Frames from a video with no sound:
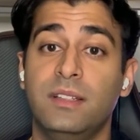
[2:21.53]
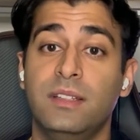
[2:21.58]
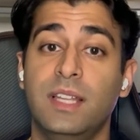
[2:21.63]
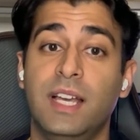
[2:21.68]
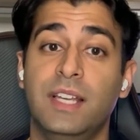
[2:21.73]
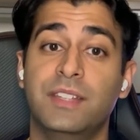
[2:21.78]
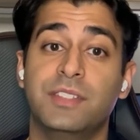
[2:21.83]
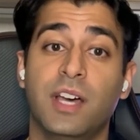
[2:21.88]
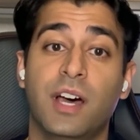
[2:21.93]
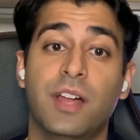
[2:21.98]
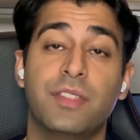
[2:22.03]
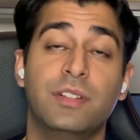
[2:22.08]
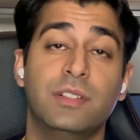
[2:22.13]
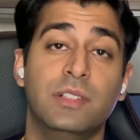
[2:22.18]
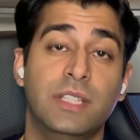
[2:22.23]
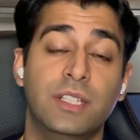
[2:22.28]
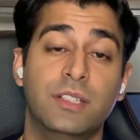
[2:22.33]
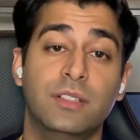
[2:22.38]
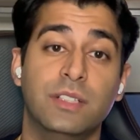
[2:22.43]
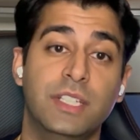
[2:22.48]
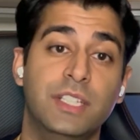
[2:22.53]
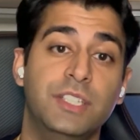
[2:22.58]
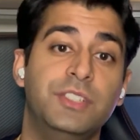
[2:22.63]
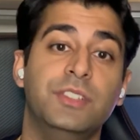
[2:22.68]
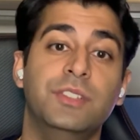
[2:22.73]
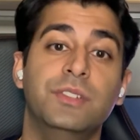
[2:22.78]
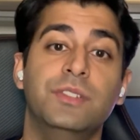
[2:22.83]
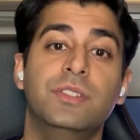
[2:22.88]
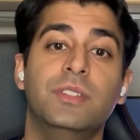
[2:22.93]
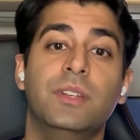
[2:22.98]
as other legal
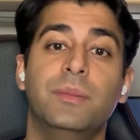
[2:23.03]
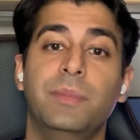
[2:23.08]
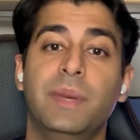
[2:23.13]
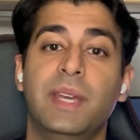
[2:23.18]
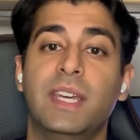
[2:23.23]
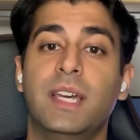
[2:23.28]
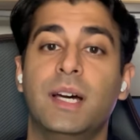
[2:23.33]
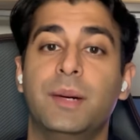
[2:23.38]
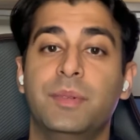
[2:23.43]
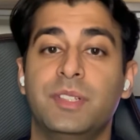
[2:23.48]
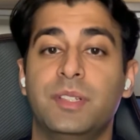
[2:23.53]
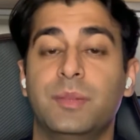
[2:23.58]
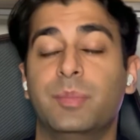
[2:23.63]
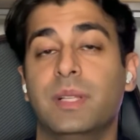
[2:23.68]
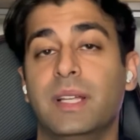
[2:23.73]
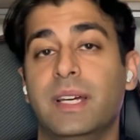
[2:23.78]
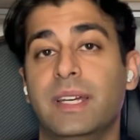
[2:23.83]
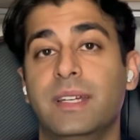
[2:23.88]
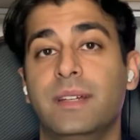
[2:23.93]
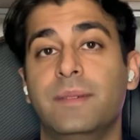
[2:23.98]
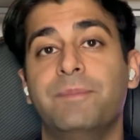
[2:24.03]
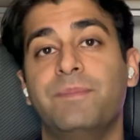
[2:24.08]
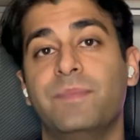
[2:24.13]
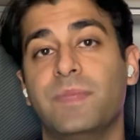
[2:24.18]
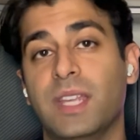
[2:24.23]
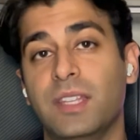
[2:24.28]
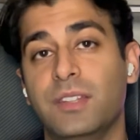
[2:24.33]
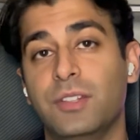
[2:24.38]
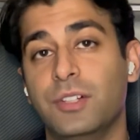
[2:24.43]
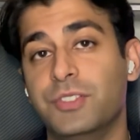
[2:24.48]
issues may come into play
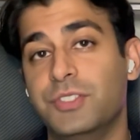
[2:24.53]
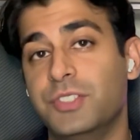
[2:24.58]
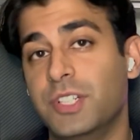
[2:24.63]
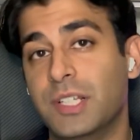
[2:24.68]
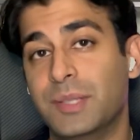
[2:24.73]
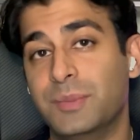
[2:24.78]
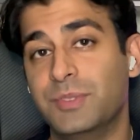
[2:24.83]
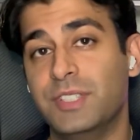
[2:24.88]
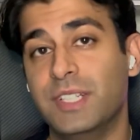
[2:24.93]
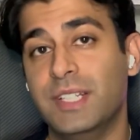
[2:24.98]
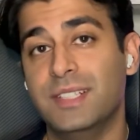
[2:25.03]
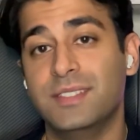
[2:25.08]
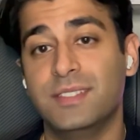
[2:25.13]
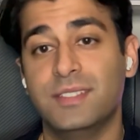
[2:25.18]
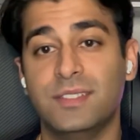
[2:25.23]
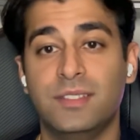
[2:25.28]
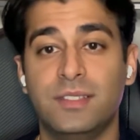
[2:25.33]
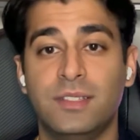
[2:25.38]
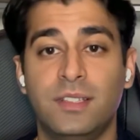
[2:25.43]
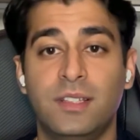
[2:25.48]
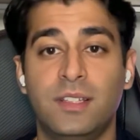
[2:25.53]
in those circumstances.